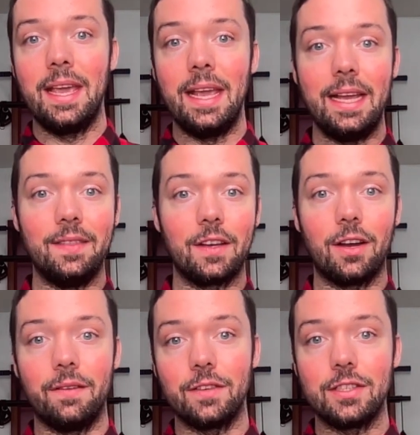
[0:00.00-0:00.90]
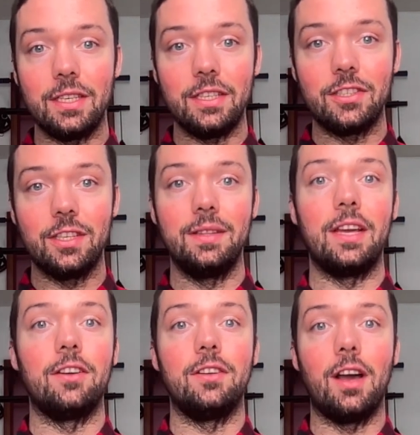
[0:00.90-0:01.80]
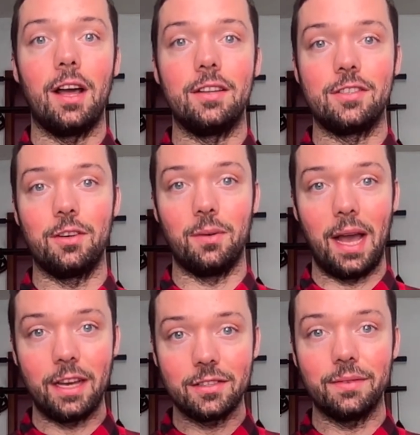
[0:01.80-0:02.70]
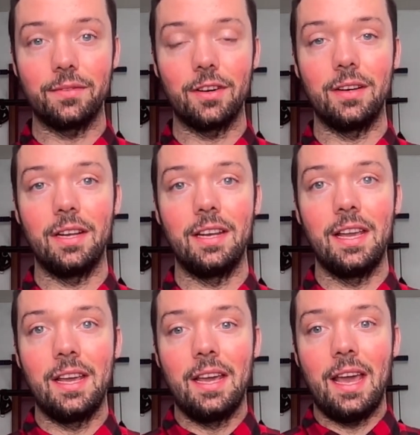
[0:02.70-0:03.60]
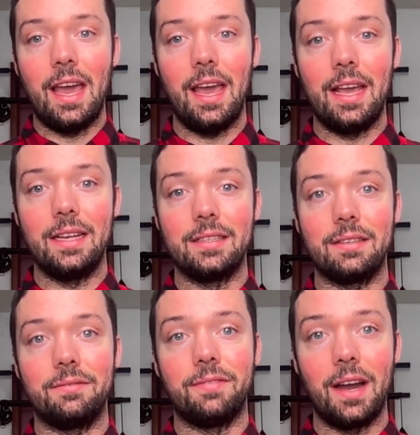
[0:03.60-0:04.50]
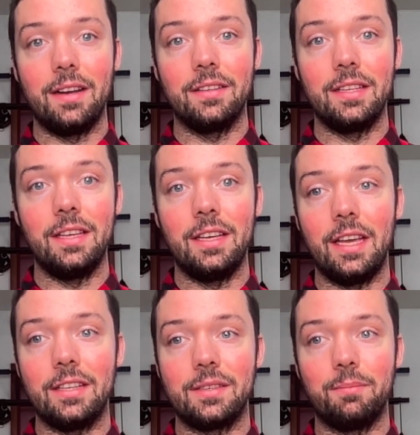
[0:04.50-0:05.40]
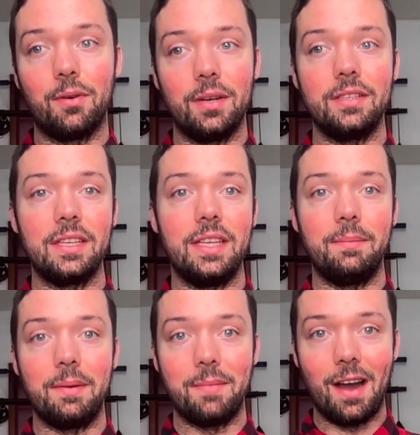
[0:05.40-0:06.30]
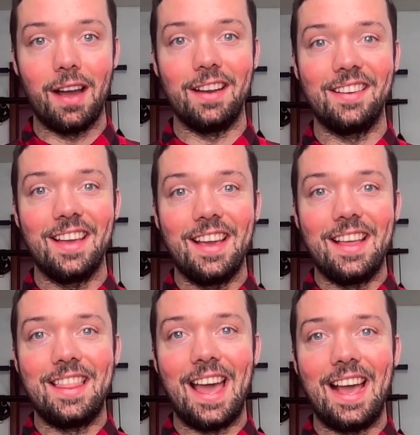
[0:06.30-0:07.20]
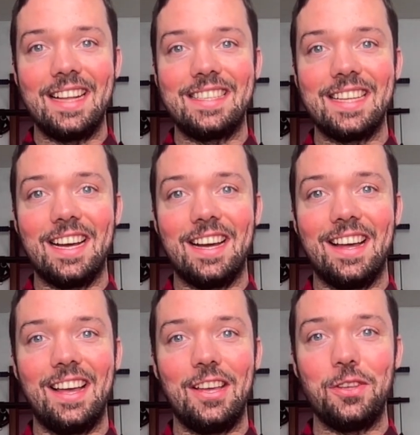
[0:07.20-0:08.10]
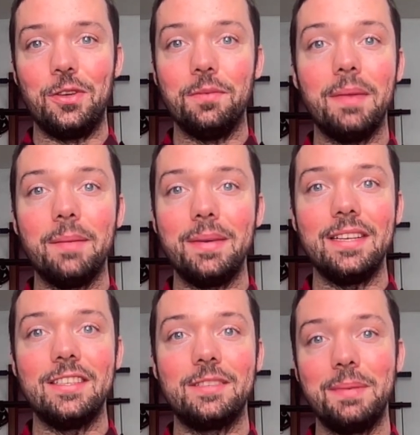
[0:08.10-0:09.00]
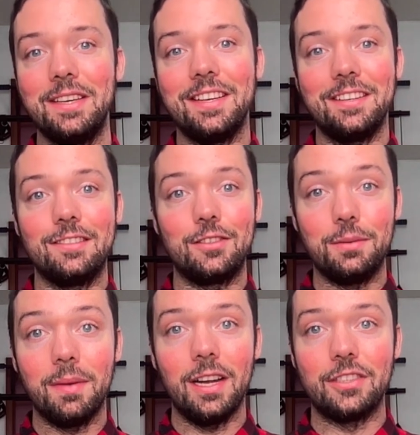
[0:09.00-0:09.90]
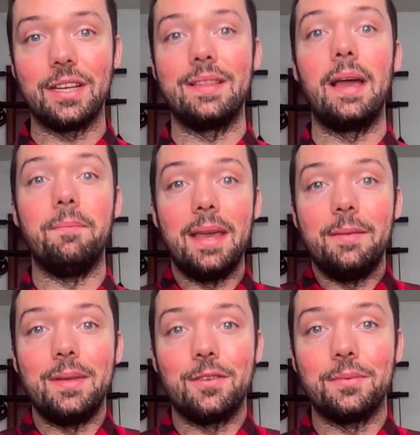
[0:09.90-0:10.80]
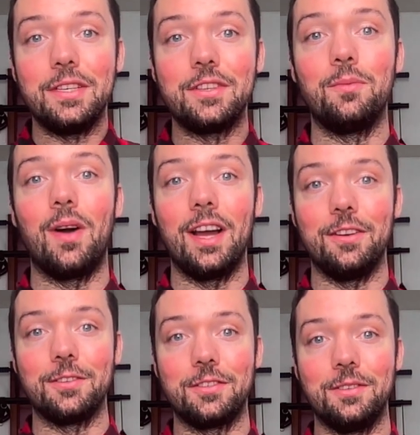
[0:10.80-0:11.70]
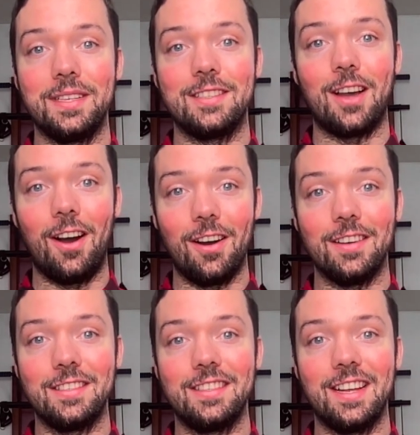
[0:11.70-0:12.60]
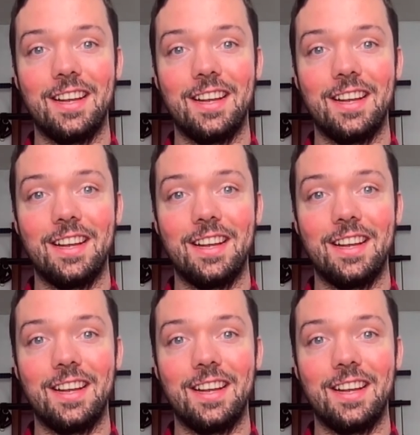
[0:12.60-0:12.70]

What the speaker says: in the conversation. They are not so extroverted. And finally, it's important to keep in mind that you may be speaking too much, and that may be the reason why your students aren't